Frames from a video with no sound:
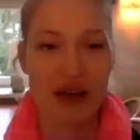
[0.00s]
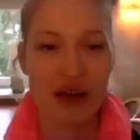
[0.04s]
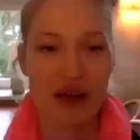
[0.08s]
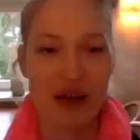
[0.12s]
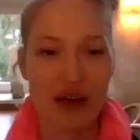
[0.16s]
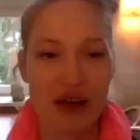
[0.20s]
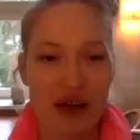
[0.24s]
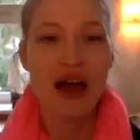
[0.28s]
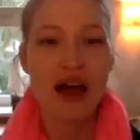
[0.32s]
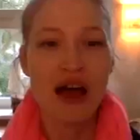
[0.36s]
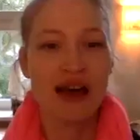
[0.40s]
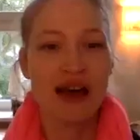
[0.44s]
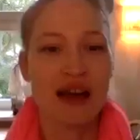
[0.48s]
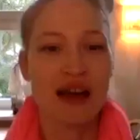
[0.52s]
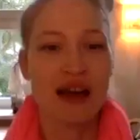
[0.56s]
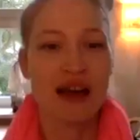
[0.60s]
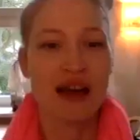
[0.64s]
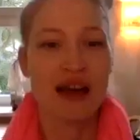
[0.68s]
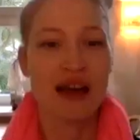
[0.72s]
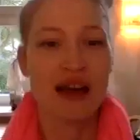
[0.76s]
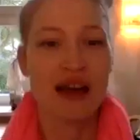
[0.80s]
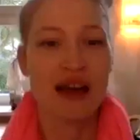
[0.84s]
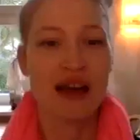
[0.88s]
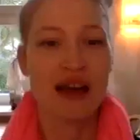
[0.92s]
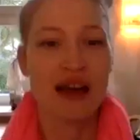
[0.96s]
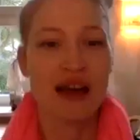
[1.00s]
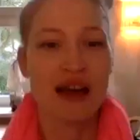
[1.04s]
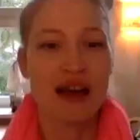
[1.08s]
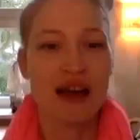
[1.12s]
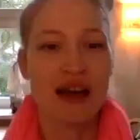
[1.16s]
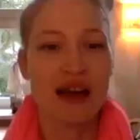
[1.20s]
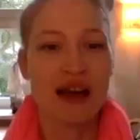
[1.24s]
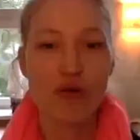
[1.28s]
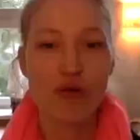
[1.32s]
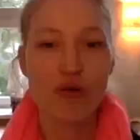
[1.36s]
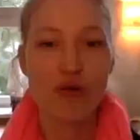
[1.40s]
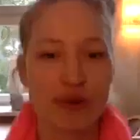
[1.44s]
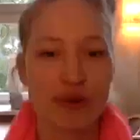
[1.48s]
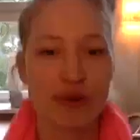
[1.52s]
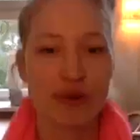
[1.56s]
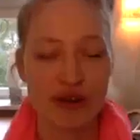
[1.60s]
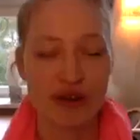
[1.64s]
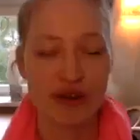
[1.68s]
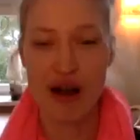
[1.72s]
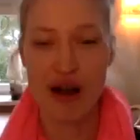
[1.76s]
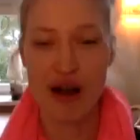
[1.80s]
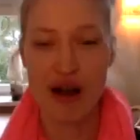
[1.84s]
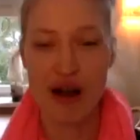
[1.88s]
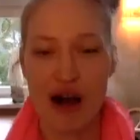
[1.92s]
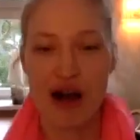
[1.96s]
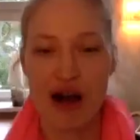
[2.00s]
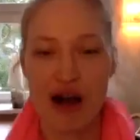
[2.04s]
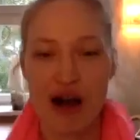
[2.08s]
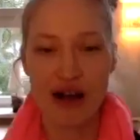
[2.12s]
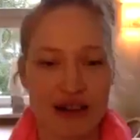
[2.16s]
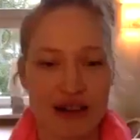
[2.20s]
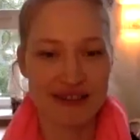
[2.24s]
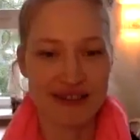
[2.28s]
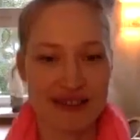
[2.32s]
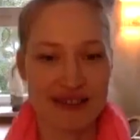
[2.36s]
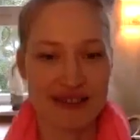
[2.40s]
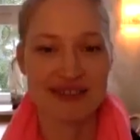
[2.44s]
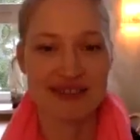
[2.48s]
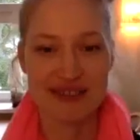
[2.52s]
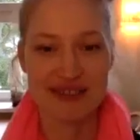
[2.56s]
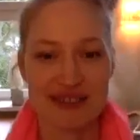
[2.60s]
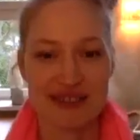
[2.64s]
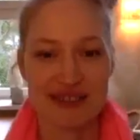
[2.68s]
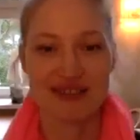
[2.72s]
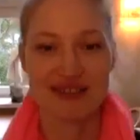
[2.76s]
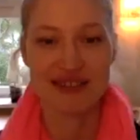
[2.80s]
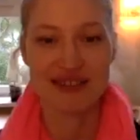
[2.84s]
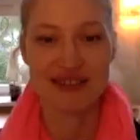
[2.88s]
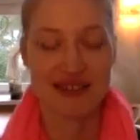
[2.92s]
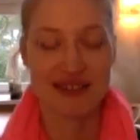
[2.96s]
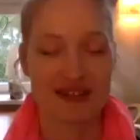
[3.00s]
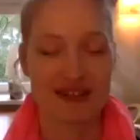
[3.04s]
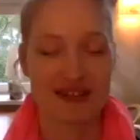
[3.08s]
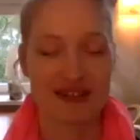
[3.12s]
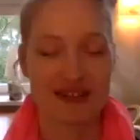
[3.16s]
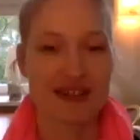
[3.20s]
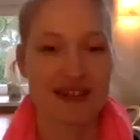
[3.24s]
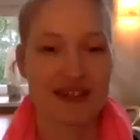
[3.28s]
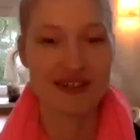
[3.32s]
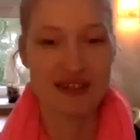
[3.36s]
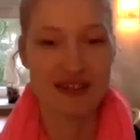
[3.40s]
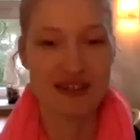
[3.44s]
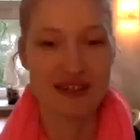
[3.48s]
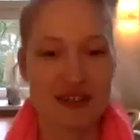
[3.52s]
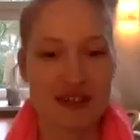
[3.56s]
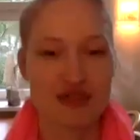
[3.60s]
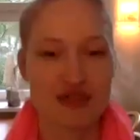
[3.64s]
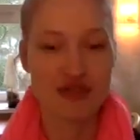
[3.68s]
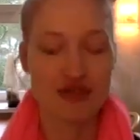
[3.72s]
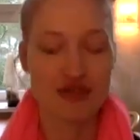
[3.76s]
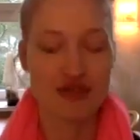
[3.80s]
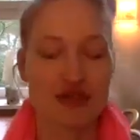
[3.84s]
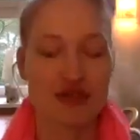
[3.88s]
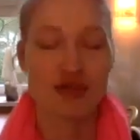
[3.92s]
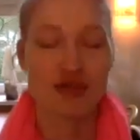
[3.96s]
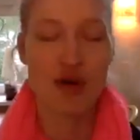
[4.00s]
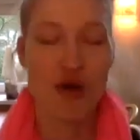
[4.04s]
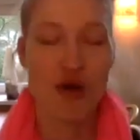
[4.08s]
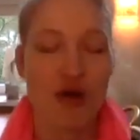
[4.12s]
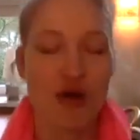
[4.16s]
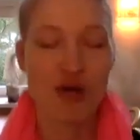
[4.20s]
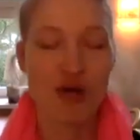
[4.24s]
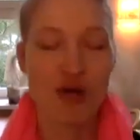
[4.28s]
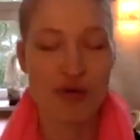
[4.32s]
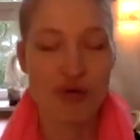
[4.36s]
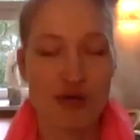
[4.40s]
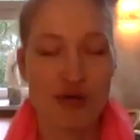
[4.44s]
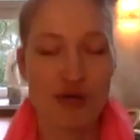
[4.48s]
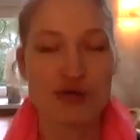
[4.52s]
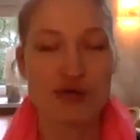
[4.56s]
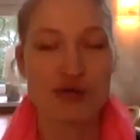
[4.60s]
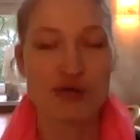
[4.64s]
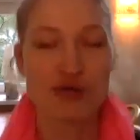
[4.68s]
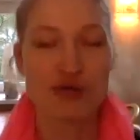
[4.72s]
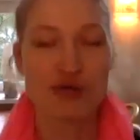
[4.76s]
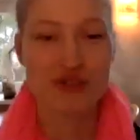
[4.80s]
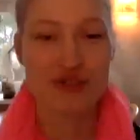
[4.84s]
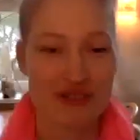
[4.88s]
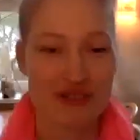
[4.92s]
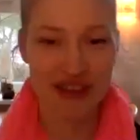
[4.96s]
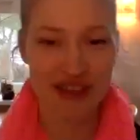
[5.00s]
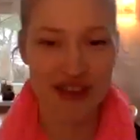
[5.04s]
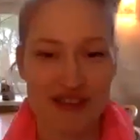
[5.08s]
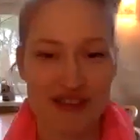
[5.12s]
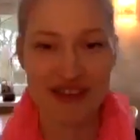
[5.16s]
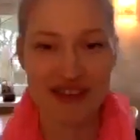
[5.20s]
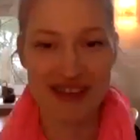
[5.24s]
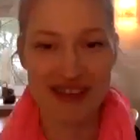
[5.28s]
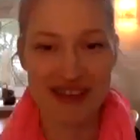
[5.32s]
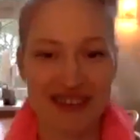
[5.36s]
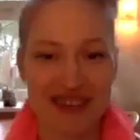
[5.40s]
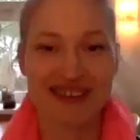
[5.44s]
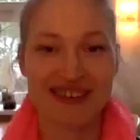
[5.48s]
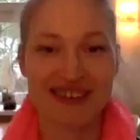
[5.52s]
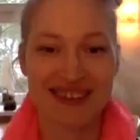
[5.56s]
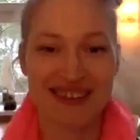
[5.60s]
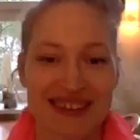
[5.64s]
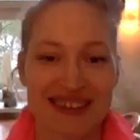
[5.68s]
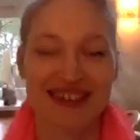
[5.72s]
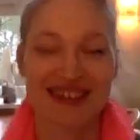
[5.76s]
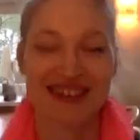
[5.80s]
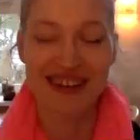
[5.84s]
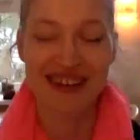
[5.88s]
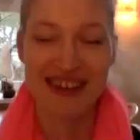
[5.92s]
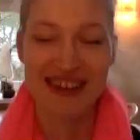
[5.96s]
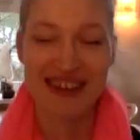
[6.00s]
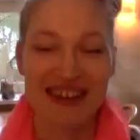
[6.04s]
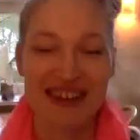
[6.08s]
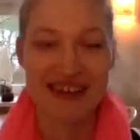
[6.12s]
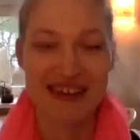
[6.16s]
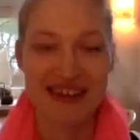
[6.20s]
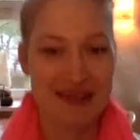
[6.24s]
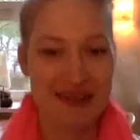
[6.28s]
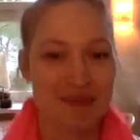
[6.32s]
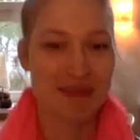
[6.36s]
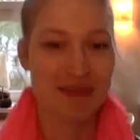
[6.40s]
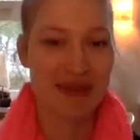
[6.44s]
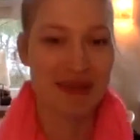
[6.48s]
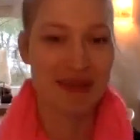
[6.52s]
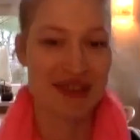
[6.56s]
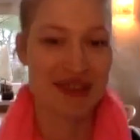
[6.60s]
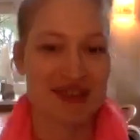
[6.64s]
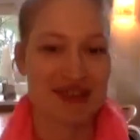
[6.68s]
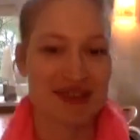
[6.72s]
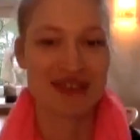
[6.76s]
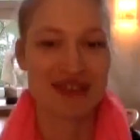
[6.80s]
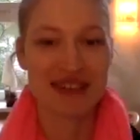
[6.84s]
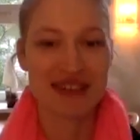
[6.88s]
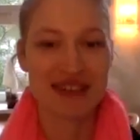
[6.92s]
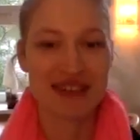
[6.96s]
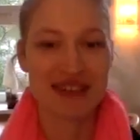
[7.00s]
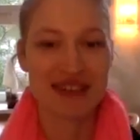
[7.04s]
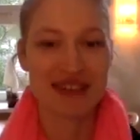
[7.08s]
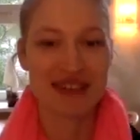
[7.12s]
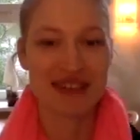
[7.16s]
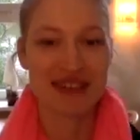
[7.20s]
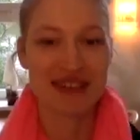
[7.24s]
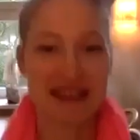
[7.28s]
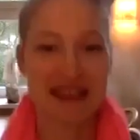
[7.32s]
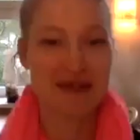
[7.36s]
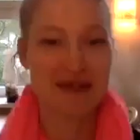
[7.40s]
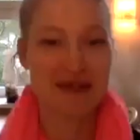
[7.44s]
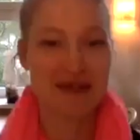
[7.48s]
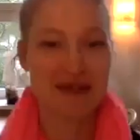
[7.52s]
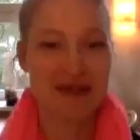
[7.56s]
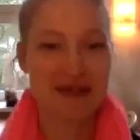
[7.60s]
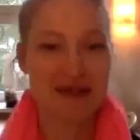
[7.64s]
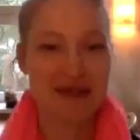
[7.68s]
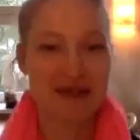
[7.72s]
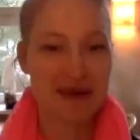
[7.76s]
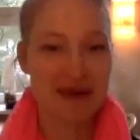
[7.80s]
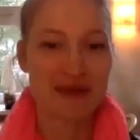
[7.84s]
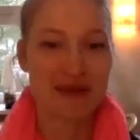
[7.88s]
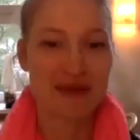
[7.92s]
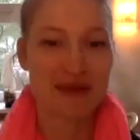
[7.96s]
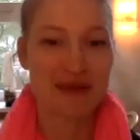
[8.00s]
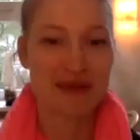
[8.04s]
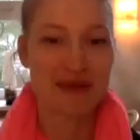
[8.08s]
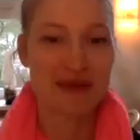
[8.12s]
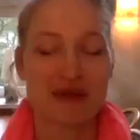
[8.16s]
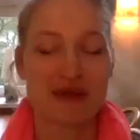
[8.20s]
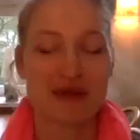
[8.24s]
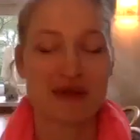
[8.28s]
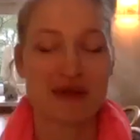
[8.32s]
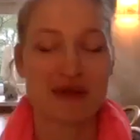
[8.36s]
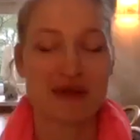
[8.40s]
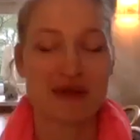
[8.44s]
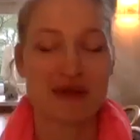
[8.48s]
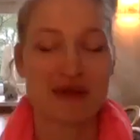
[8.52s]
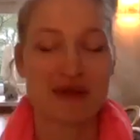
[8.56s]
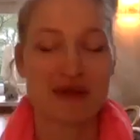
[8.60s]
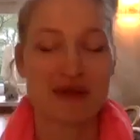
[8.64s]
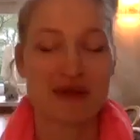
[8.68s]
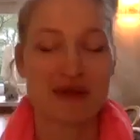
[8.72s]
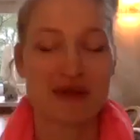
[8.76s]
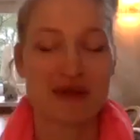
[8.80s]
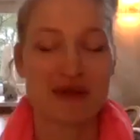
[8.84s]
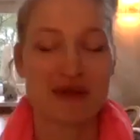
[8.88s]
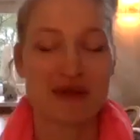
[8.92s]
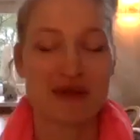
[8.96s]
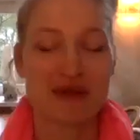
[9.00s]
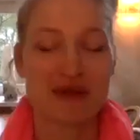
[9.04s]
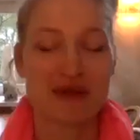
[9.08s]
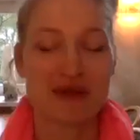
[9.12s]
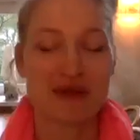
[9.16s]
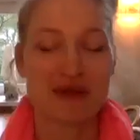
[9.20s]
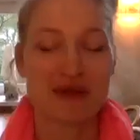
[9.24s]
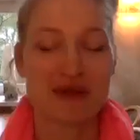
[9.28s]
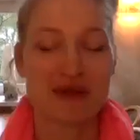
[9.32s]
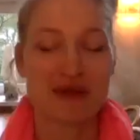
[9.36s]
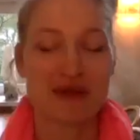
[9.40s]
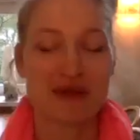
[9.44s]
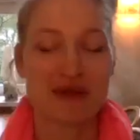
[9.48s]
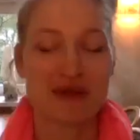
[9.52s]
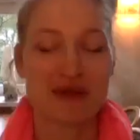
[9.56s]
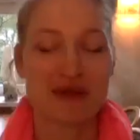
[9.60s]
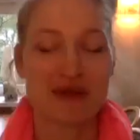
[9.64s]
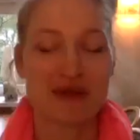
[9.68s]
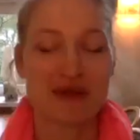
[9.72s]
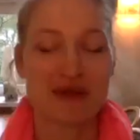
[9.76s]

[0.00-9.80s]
and open your eyes. This is so scary, especially when you could be seen by someone. I